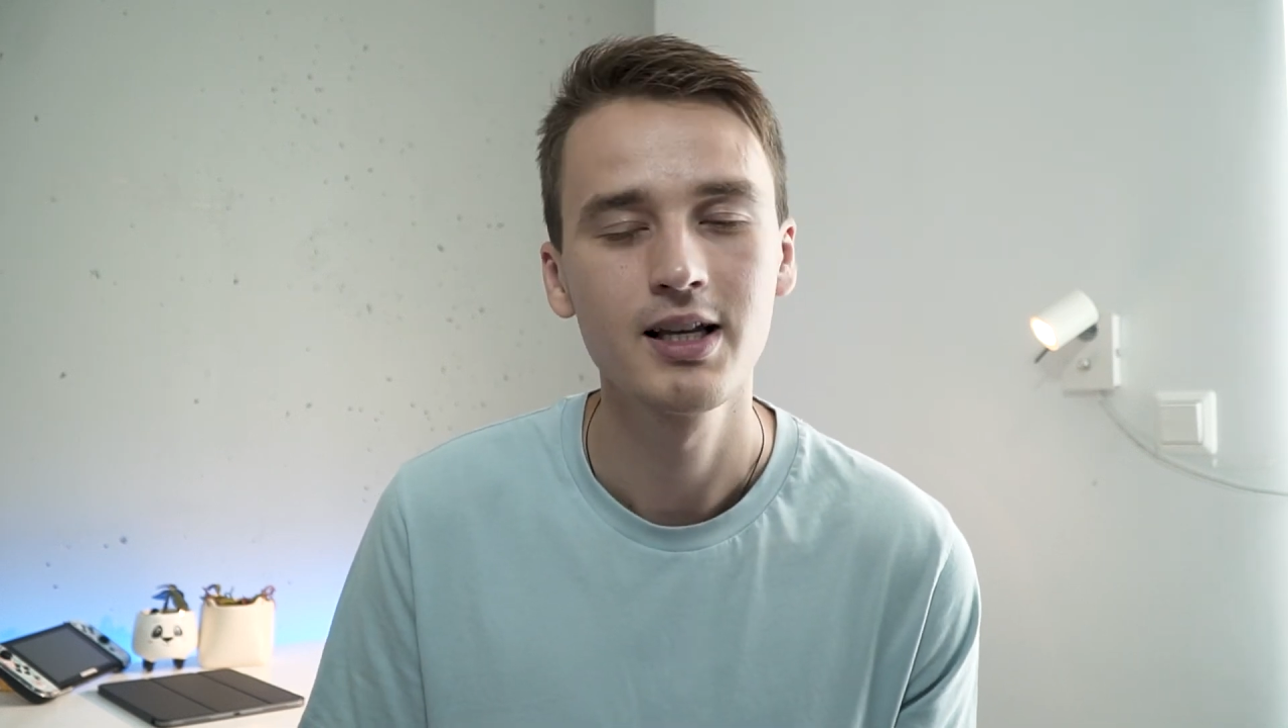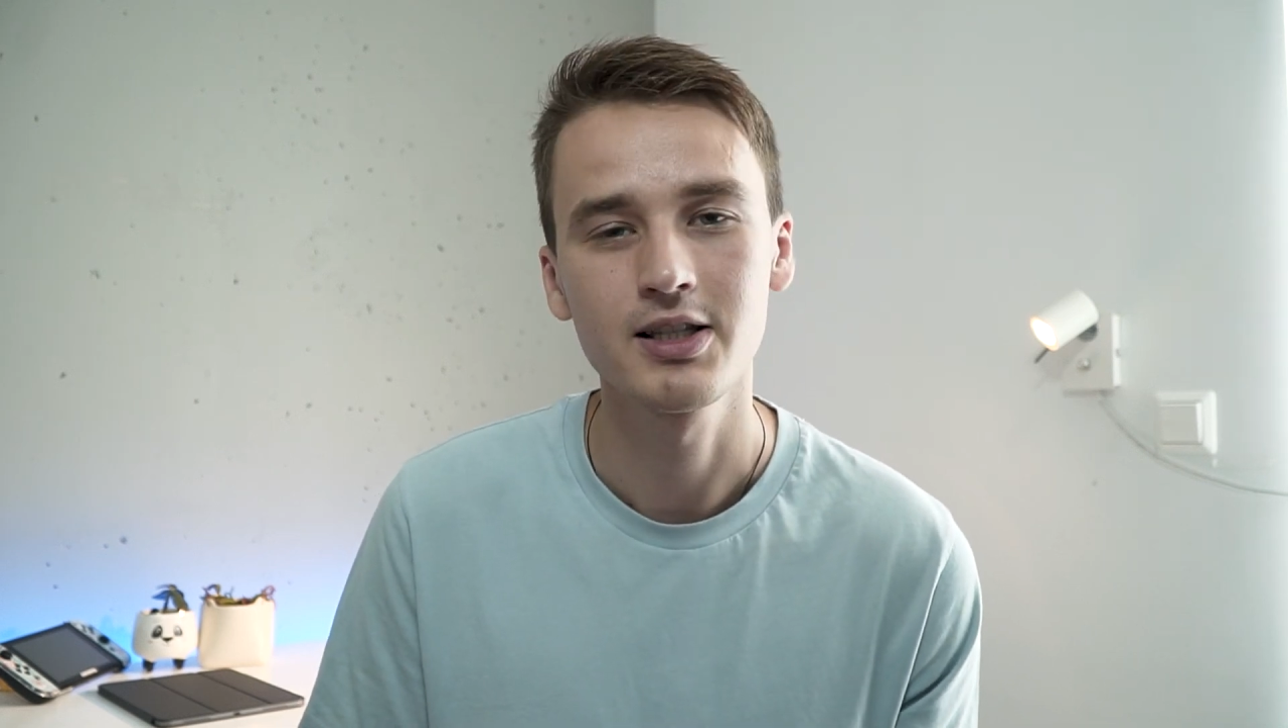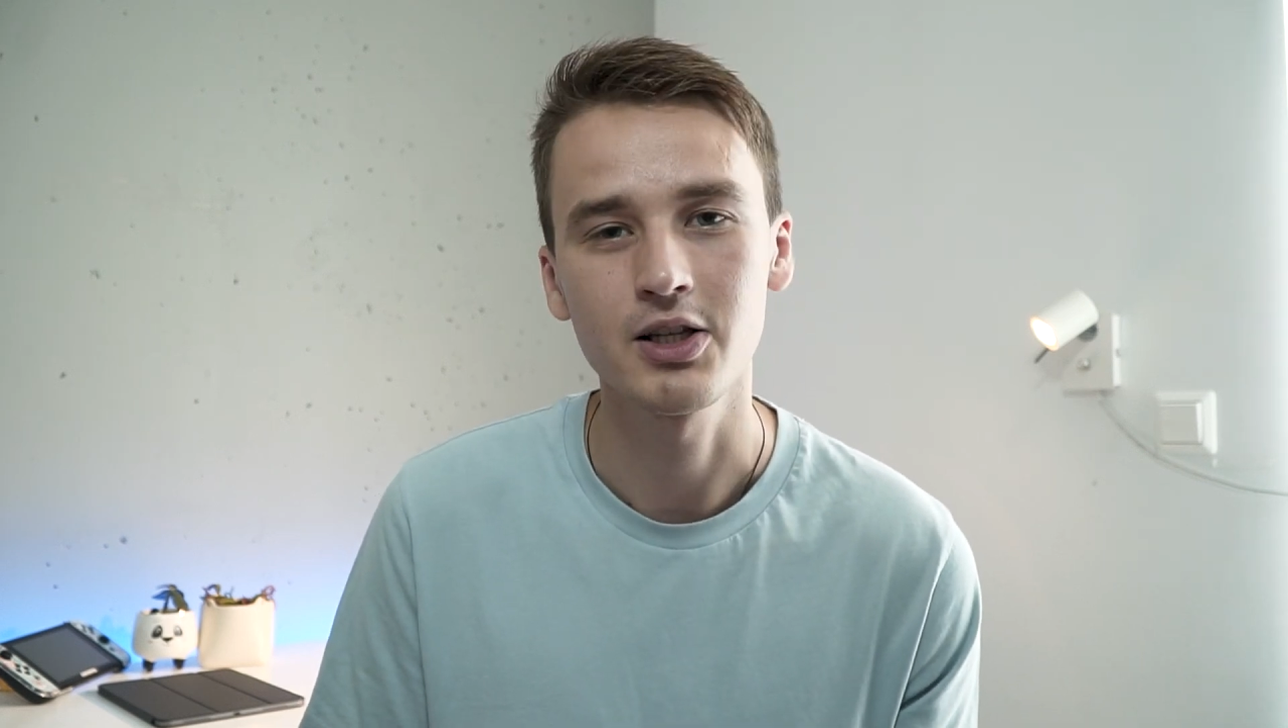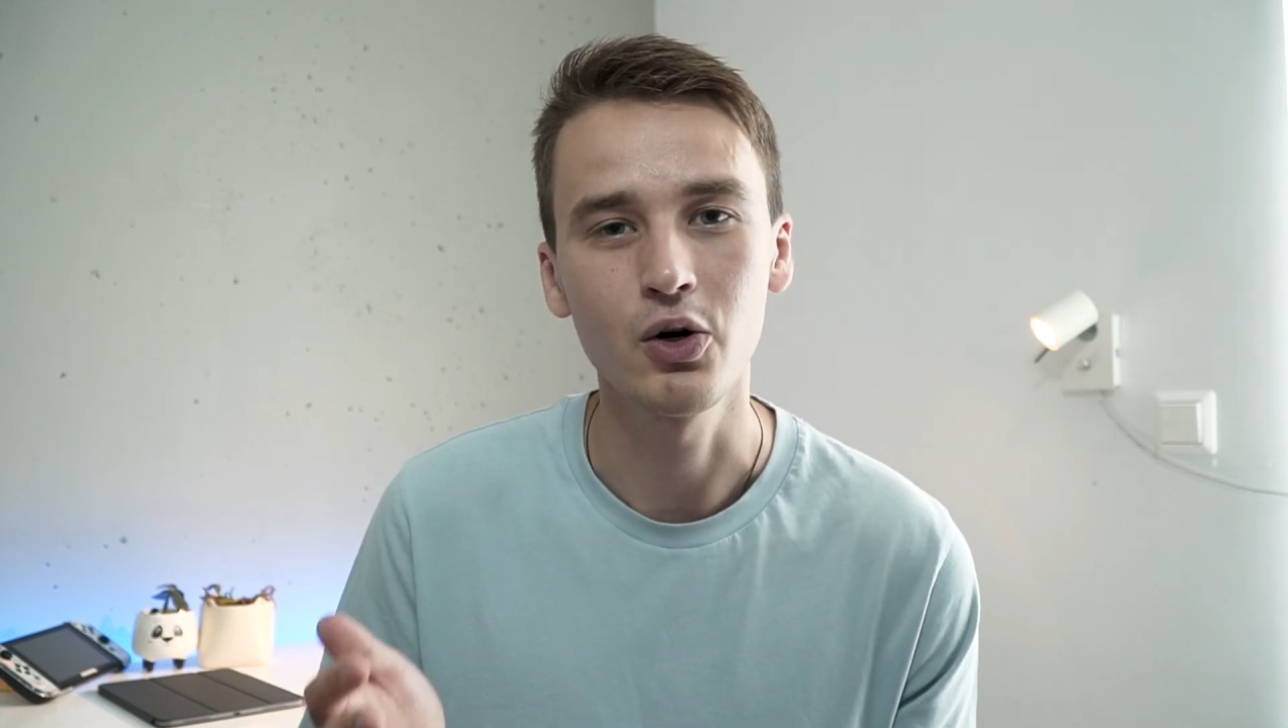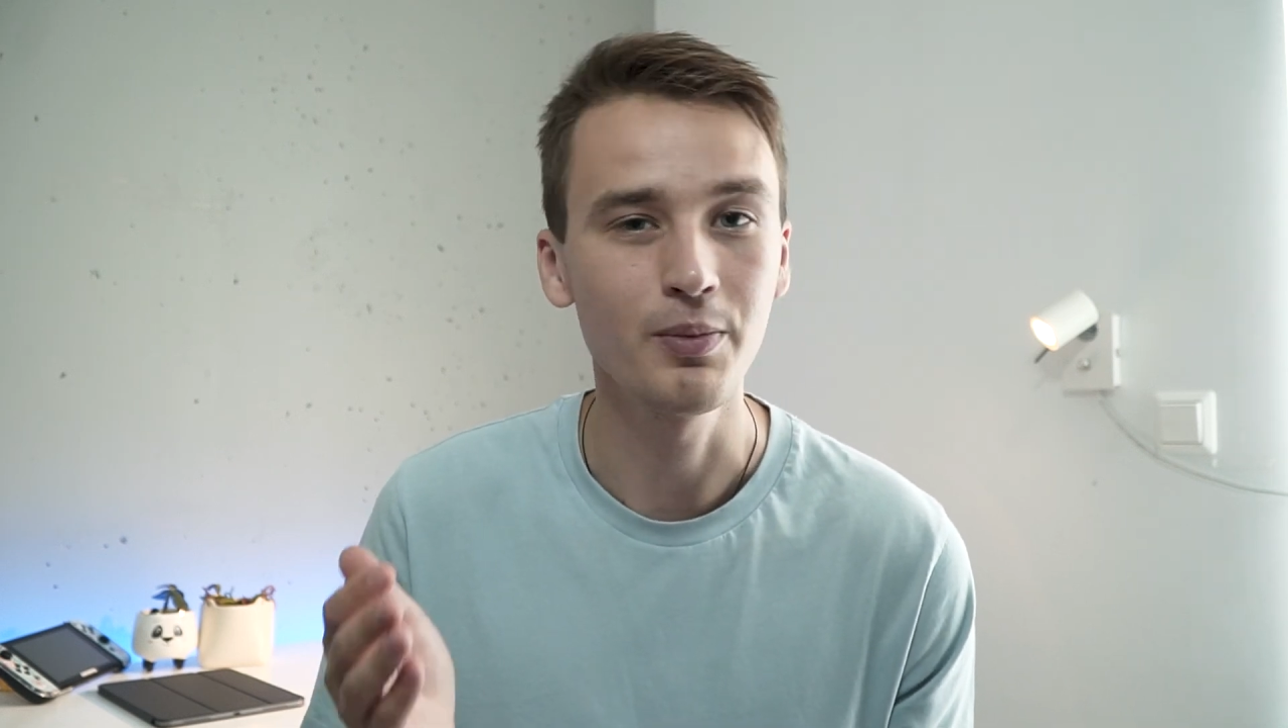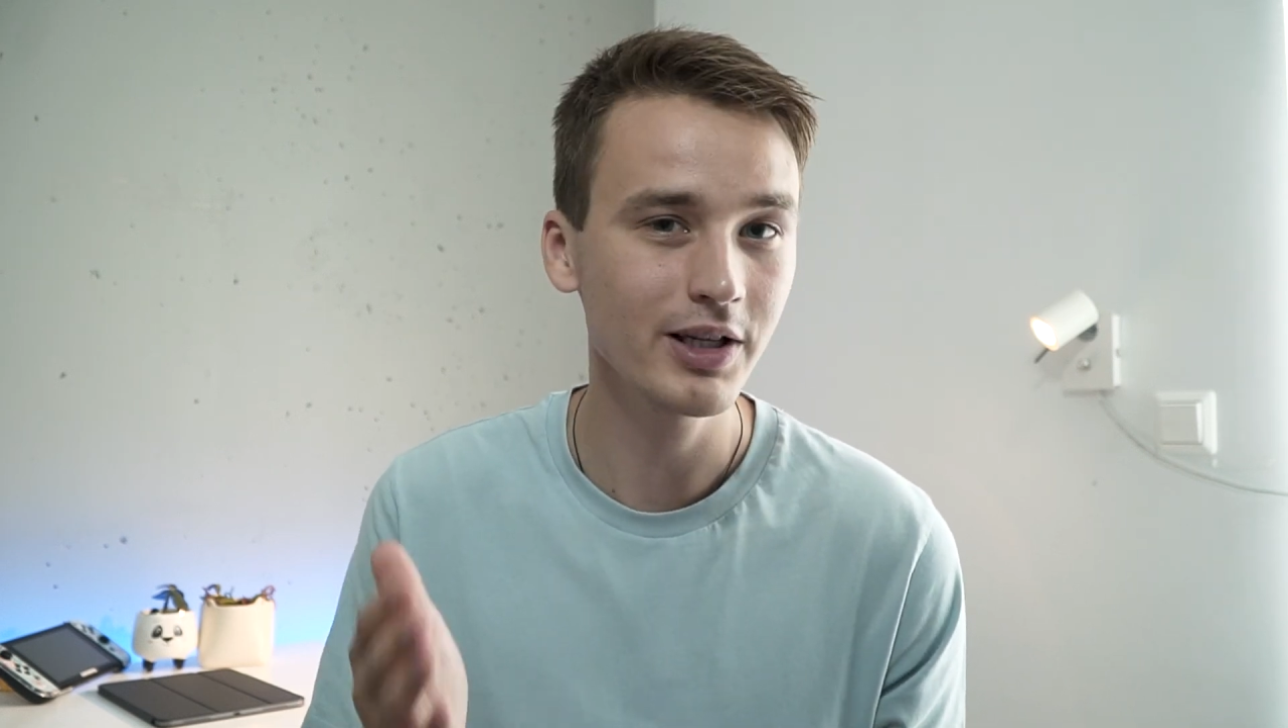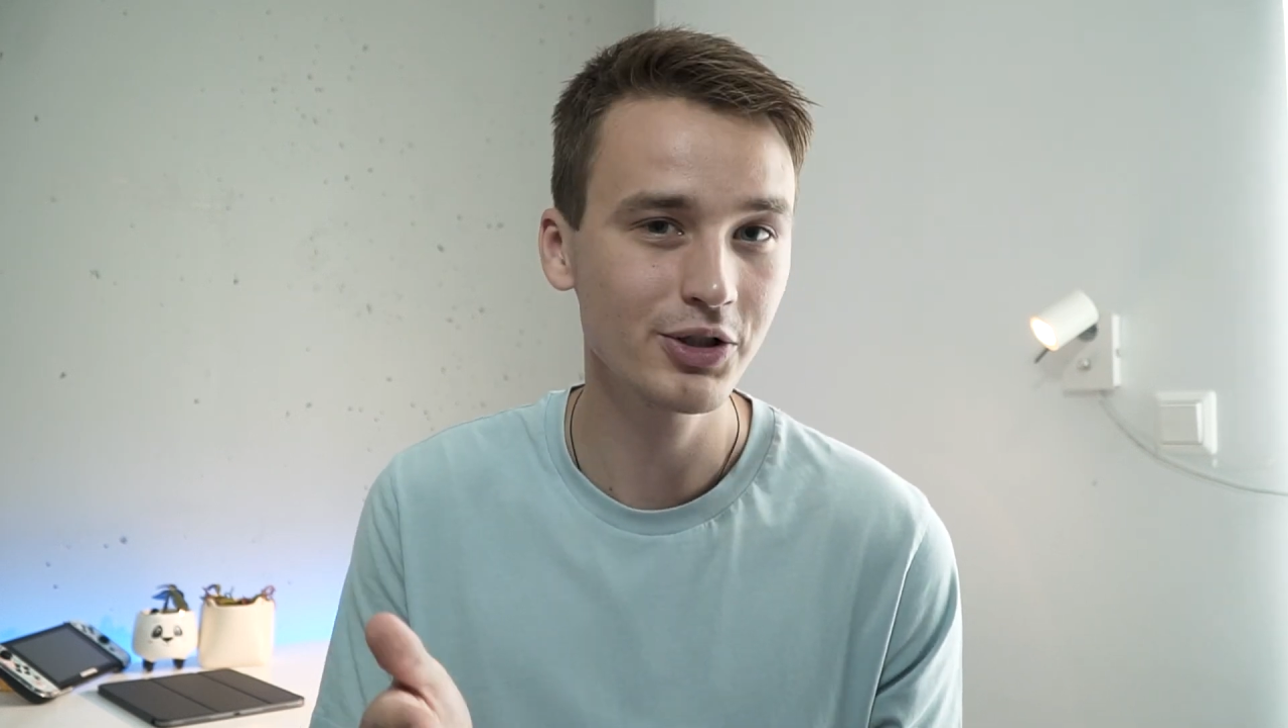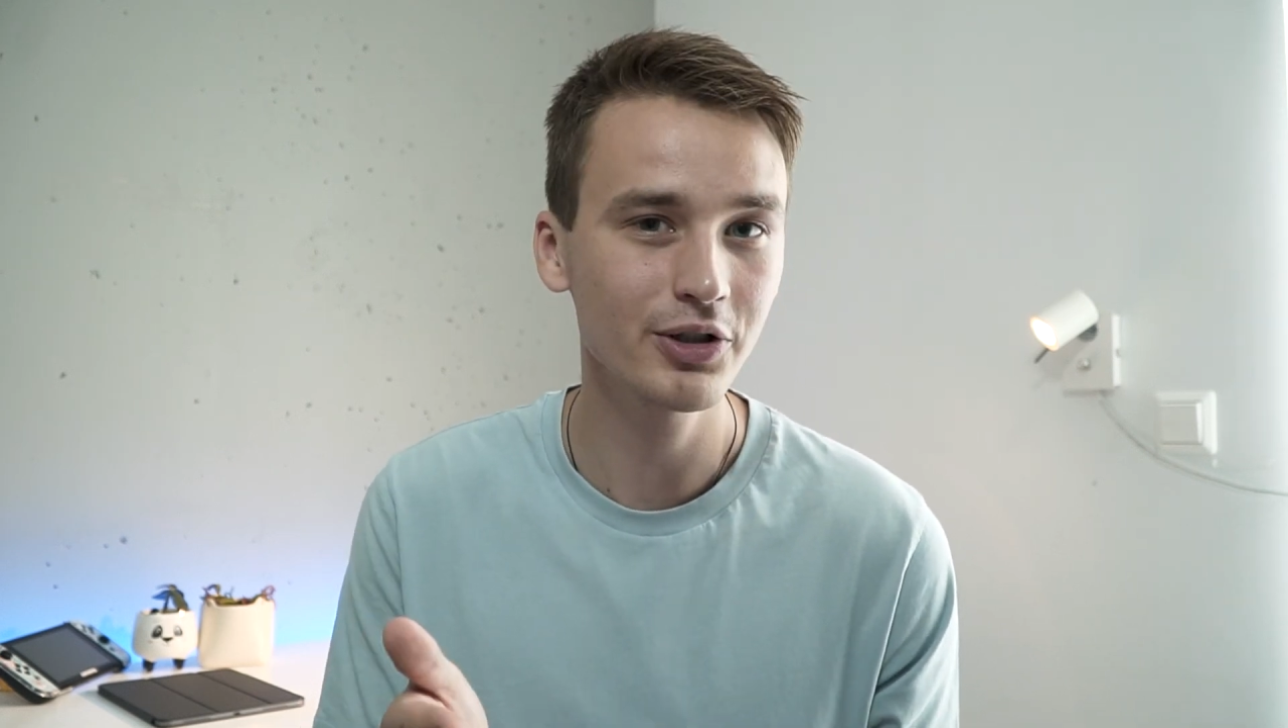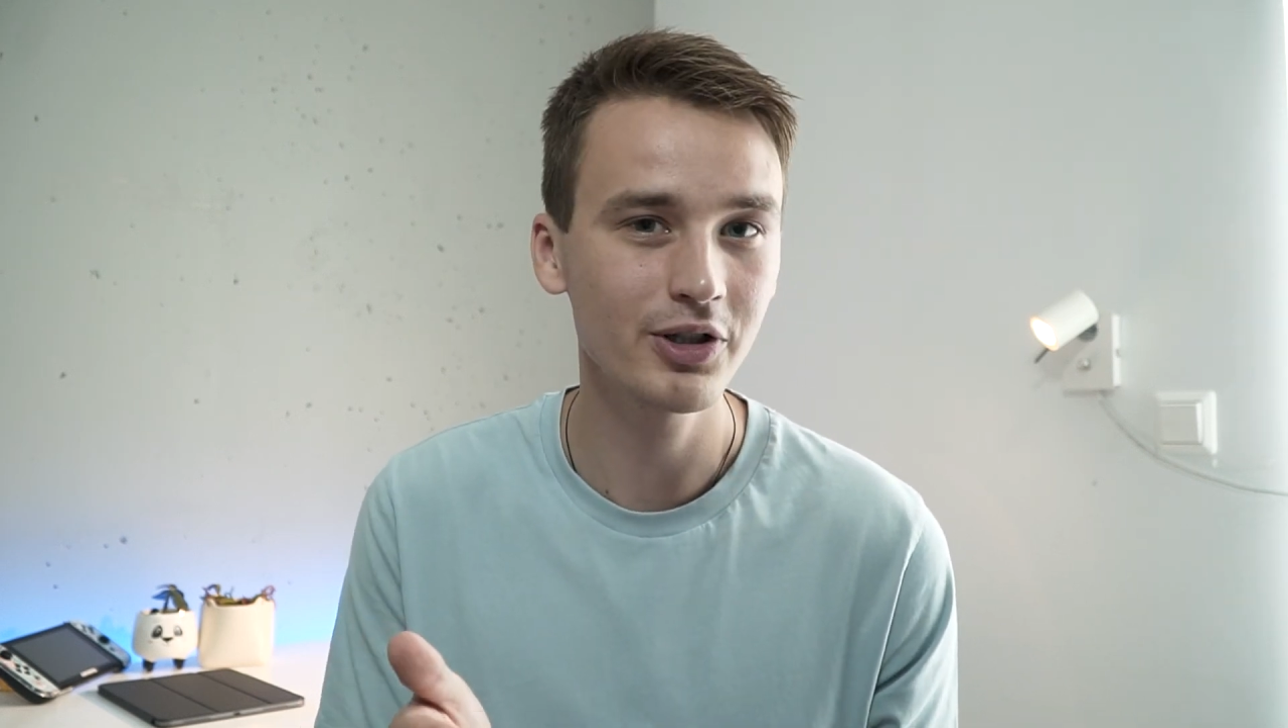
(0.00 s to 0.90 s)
So make sure